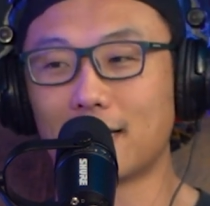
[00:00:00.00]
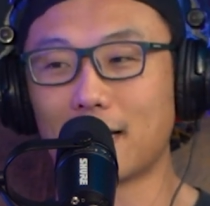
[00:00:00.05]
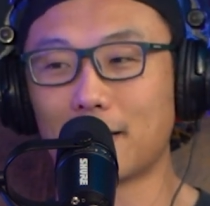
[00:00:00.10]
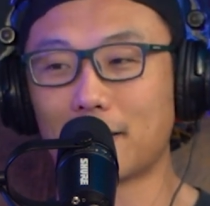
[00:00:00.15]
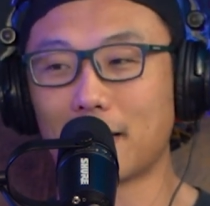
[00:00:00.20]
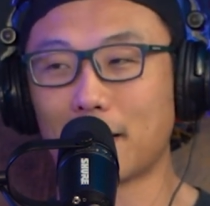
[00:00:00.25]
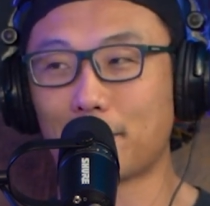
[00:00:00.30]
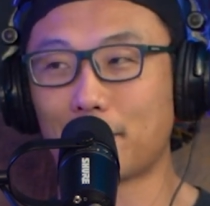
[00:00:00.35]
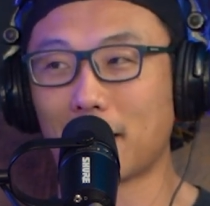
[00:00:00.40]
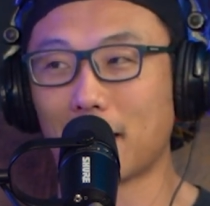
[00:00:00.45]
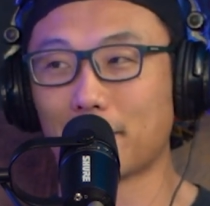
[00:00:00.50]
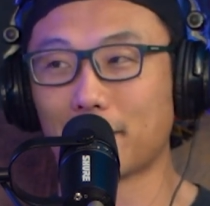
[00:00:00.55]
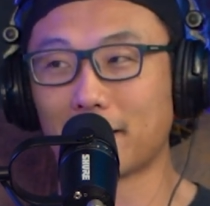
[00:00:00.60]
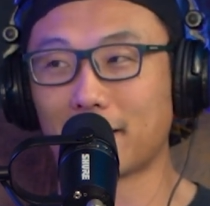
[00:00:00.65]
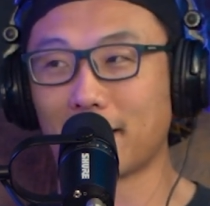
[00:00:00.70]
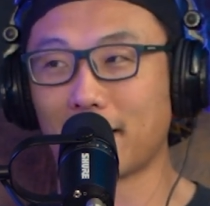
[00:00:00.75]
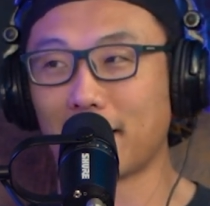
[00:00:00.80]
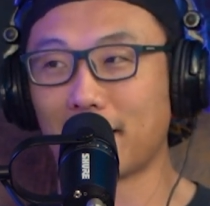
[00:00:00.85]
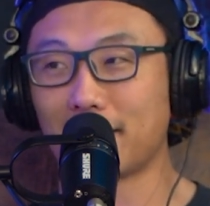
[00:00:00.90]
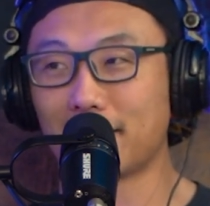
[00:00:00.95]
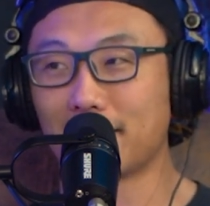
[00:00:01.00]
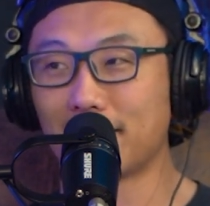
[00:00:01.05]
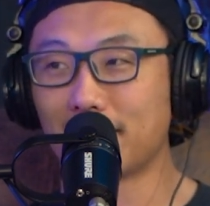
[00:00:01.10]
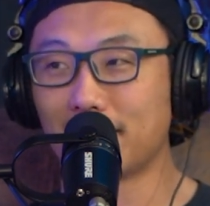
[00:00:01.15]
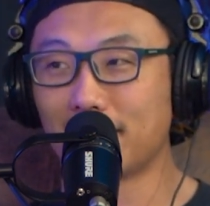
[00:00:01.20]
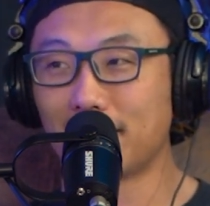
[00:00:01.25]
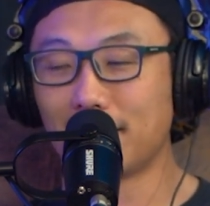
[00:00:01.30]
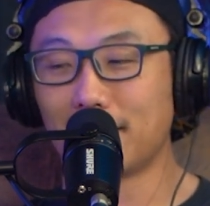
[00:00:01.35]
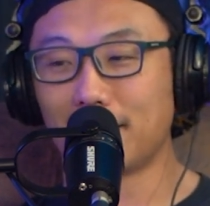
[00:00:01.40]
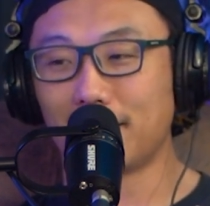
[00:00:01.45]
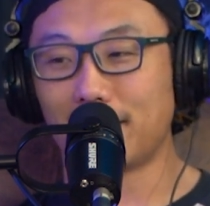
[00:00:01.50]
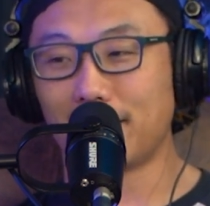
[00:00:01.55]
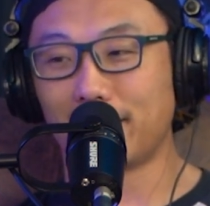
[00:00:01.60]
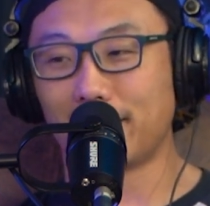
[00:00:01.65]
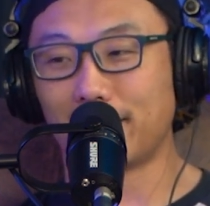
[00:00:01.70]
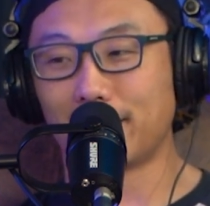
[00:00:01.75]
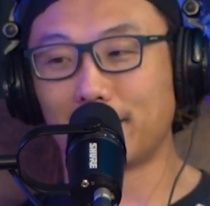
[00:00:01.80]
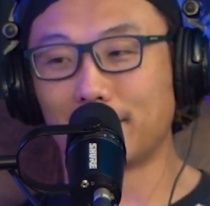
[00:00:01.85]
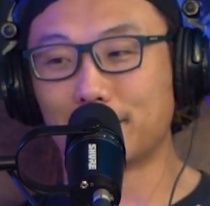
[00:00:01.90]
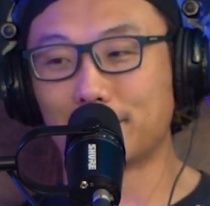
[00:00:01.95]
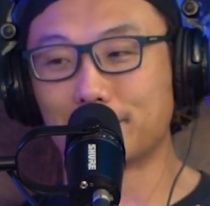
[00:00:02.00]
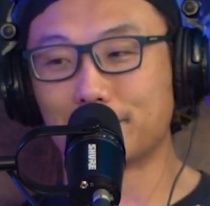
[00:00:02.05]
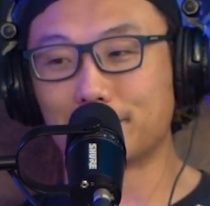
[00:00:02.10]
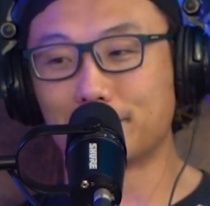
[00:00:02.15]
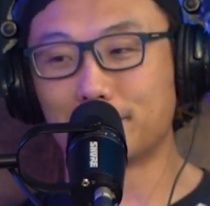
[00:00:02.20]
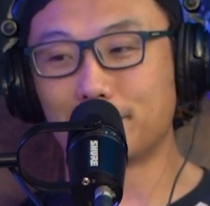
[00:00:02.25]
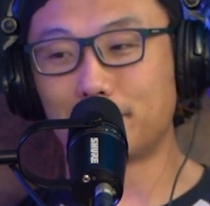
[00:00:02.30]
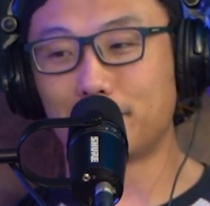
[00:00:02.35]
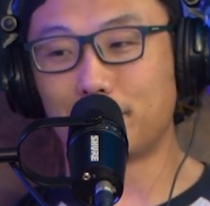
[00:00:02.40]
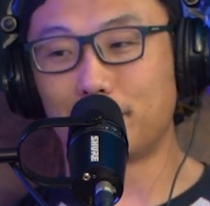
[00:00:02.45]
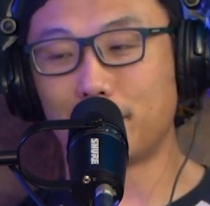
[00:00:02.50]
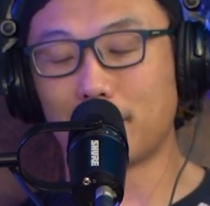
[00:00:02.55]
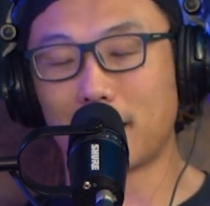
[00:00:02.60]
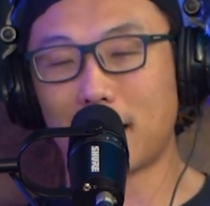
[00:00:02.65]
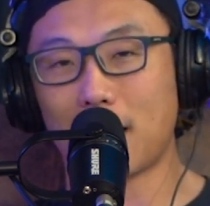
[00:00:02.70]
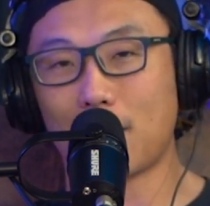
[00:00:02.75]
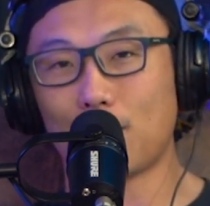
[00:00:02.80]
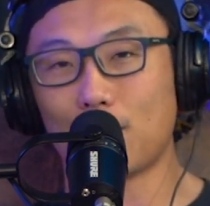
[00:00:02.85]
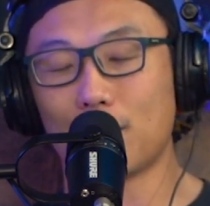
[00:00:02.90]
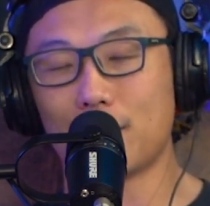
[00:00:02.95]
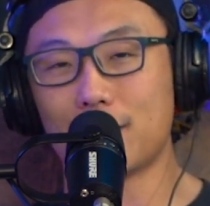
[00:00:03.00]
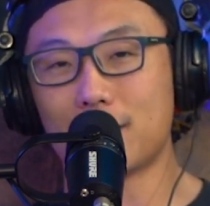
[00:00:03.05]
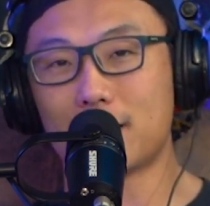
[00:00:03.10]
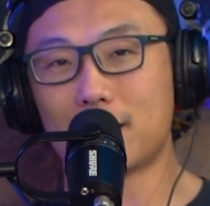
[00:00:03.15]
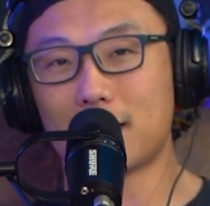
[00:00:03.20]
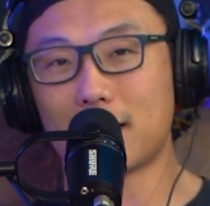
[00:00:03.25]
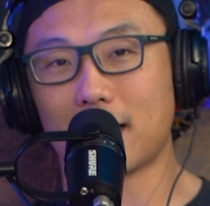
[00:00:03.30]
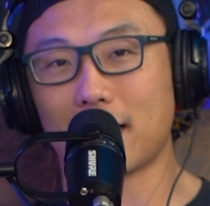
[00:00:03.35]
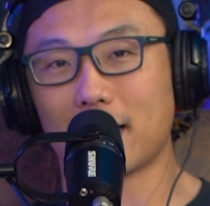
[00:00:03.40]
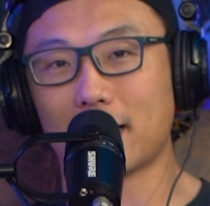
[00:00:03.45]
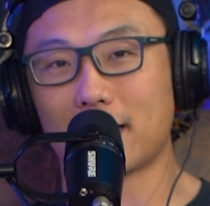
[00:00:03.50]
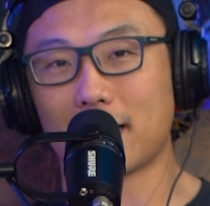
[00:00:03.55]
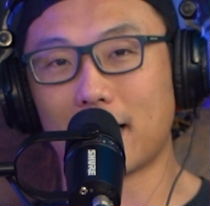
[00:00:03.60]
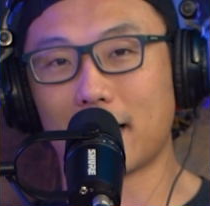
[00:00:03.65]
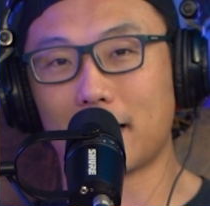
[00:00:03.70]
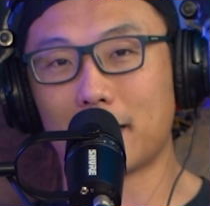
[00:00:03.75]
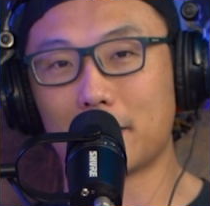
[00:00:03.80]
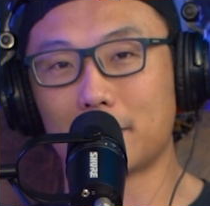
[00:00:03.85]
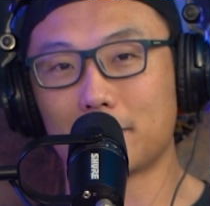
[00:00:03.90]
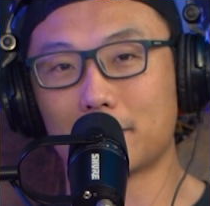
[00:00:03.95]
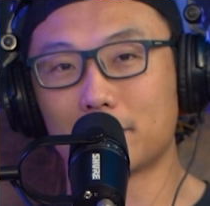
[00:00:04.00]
They probably can't. But I would say that